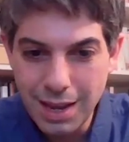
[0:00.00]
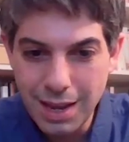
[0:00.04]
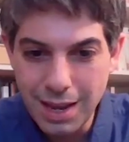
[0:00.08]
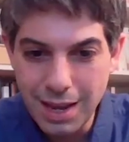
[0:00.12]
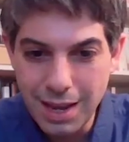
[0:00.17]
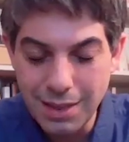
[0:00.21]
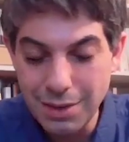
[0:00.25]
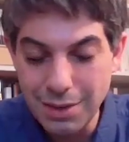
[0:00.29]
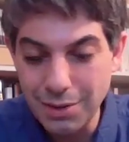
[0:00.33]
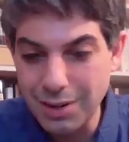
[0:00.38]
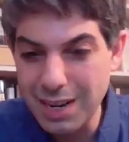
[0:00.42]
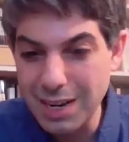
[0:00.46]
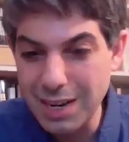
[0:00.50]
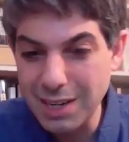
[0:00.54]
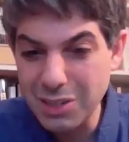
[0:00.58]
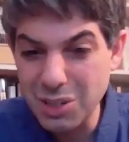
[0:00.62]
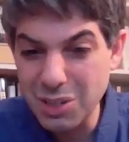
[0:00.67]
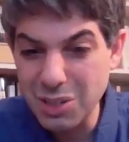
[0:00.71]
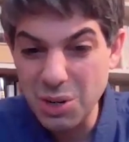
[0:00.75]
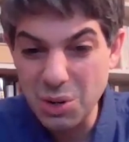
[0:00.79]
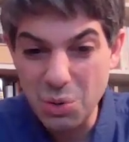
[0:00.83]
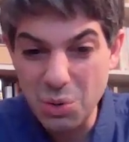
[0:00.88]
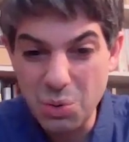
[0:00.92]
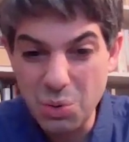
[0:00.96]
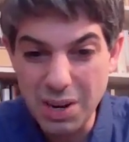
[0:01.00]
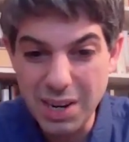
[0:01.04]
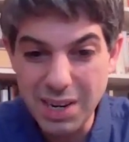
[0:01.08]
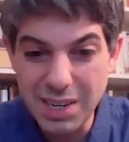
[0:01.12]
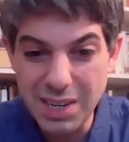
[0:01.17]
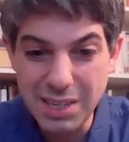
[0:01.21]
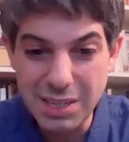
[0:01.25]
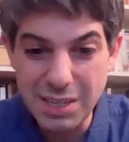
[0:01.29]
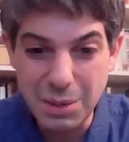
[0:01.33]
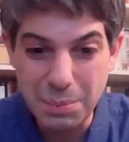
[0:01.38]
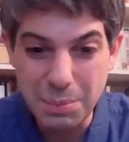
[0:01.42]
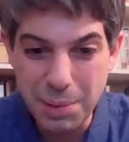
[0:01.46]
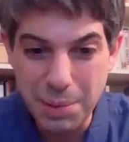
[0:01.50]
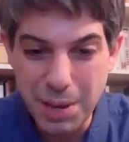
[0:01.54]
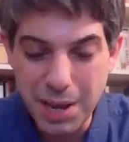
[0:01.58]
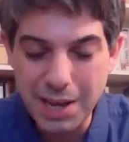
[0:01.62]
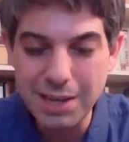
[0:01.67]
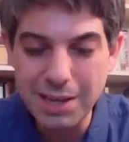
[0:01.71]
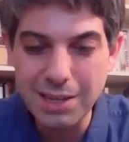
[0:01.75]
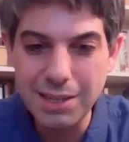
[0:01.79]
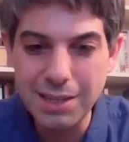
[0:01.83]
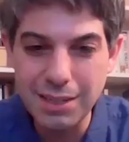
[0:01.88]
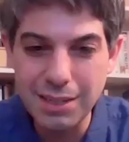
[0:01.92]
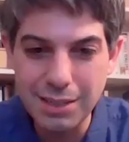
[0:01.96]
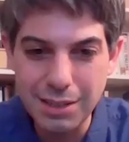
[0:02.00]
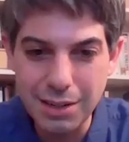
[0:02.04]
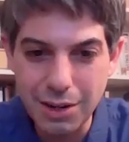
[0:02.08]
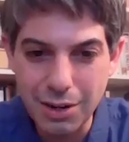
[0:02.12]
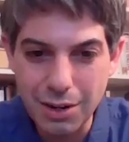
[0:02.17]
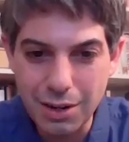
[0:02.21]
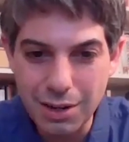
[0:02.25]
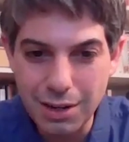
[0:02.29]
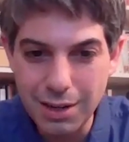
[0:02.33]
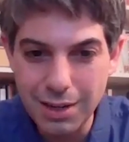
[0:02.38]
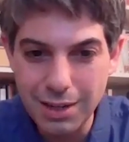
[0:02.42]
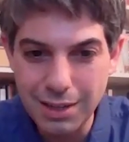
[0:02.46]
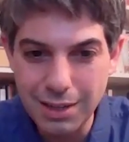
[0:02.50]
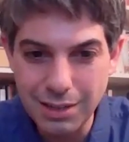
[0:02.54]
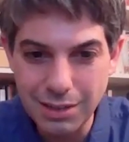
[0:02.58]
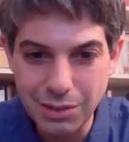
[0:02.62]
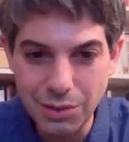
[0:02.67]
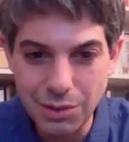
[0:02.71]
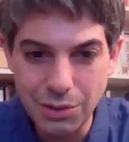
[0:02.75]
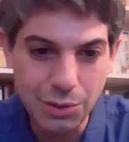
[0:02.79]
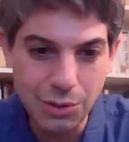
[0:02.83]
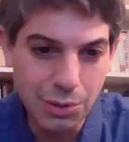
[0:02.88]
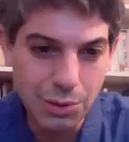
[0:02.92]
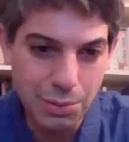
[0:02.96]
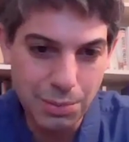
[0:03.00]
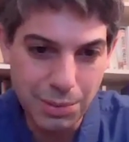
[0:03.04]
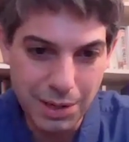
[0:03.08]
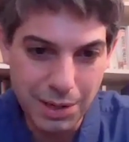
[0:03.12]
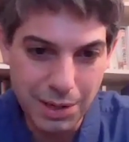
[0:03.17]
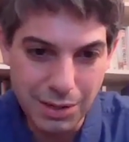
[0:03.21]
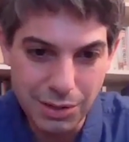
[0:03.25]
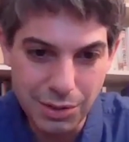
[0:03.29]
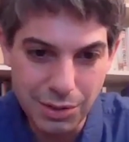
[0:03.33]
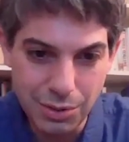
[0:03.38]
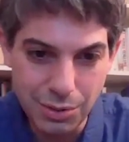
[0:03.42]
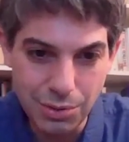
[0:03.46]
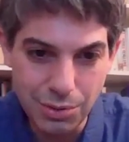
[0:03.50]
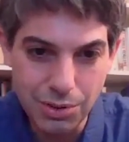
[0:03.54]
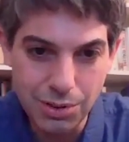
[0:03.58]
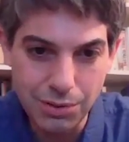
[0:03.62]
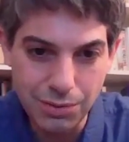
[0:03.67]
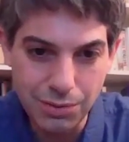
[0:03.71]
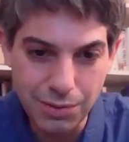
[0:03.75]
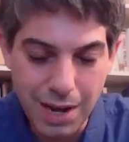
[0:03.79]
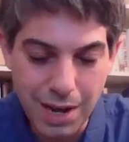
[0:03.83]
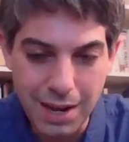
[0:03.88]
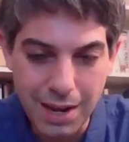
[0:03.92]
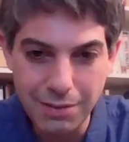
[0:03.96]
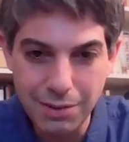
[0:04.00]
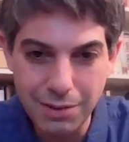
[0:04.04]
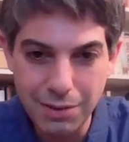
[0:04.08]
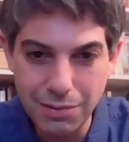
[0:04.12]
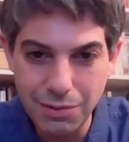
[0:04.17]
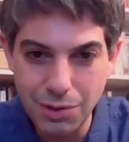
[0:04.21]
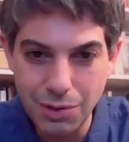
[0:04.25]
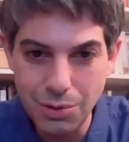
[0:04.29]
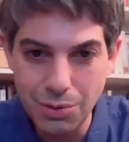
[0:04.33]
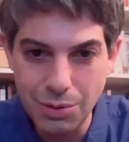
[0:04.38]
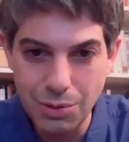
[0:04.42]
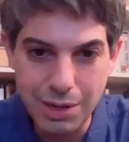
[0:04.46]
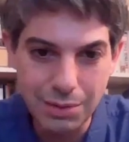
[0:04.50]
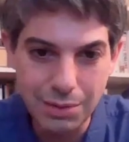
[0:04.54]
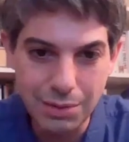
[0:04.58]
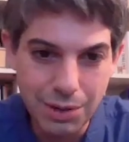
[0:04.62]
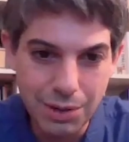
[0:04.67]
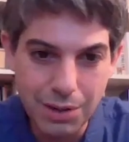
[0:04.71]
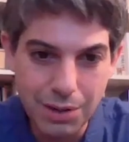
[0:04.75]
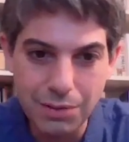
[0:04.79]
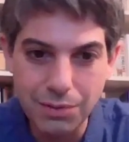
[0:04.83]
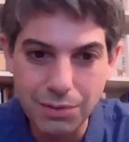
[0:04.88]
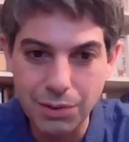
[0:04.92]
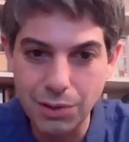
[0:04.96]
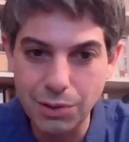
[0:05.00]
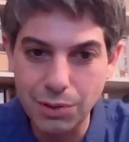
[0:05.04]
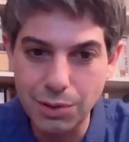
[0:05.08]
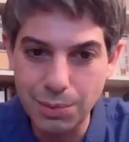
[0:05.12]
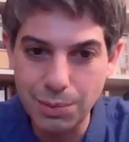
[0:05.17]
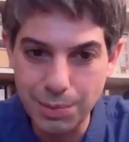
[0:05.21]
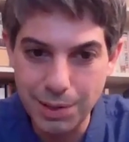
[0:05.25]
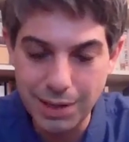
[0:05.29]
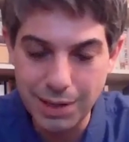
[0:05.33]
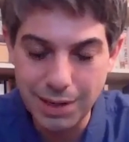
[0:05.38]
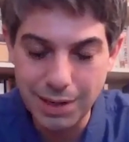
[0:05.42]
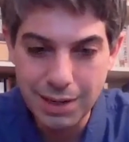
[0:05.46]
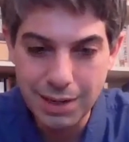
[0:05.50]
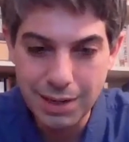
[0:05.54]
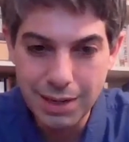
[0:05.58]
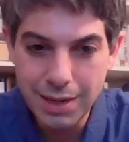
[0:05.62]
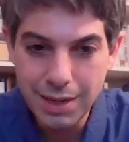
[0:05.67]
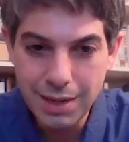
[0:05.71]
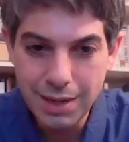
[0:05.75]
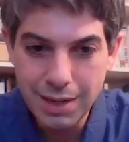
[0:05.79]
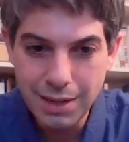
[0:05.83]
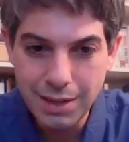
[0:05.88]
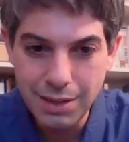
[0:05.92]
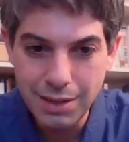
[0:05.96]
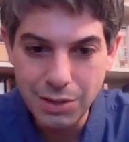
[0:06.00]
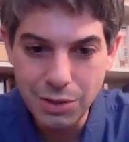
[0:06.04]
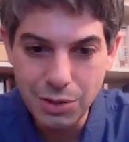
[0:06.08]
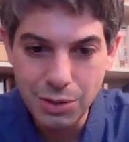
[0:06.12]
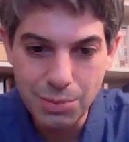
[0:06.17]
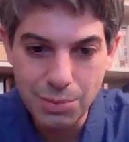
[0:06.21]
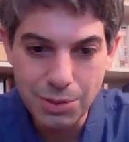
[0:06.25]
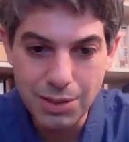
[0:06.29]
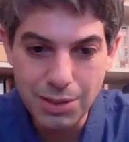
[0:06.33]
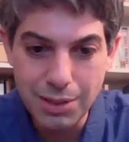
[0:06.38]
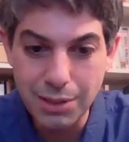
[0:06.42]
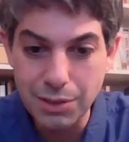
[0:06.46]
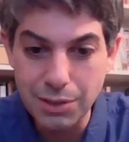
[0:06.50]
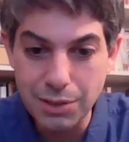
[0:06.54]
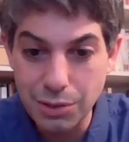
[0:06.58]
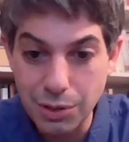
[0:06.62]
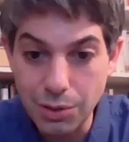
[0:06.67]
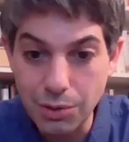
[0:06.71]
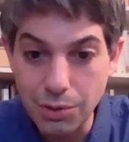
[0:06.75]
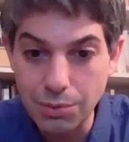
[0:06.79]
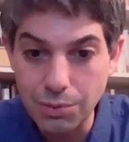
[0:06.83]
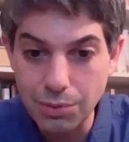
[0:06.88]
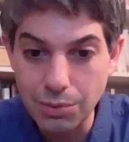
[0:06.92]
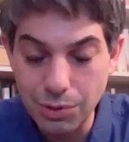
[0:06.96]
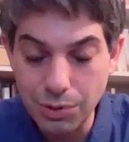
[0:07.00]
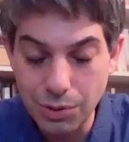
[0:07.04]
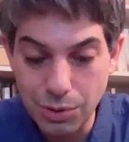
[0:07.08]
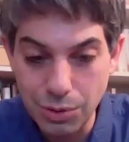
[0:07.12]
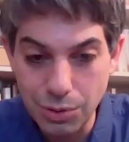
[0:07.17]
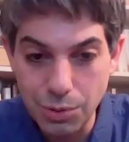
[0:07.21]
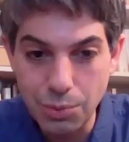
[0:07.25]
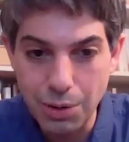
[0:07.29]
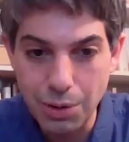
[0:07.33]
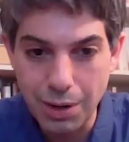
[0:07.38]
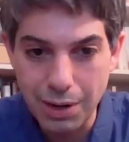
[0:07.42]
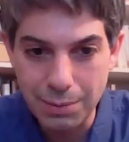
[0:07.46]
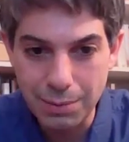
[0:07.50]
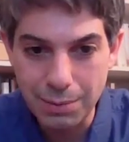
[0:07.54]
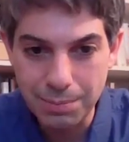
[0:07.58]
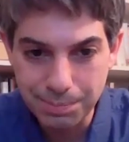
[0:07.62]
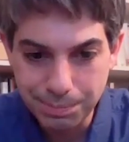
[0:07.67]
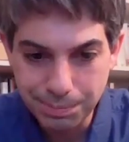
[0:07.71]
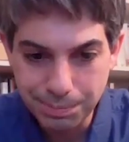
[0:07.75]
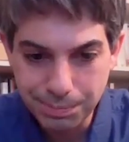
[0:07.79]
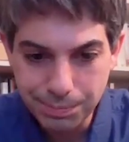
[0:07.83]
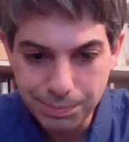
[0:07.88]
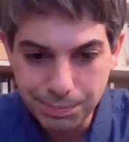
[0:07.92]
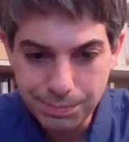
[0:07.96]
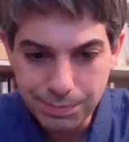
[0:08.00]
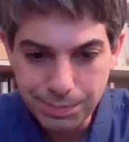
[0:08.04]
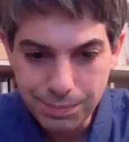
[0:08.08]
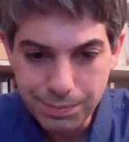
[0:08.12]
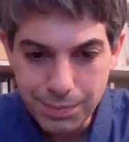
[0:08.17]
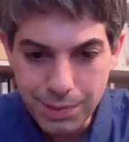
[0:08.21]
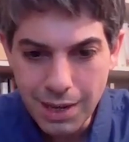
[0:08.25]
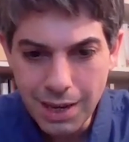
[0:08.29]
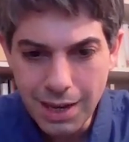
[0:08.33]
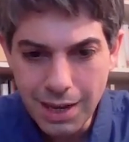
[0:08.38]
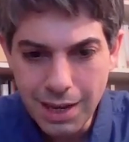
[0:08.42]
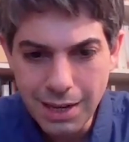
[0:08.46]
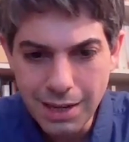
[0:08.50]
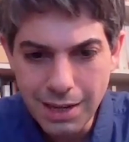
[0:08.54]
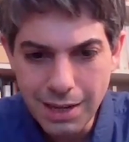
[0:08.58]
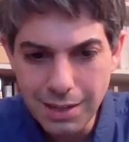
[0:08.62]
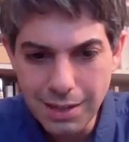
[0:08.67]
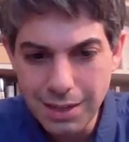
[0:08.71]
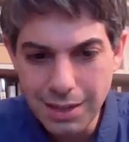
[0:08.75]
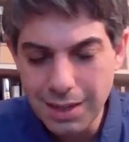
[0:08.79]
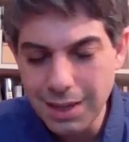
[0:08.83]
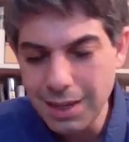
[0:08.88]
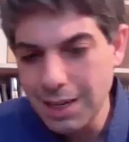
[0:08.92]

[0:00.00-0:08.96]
And they're actually quite dependent on glutamine to survive. If you get rid of glutamine, the tumor cells don't do well. And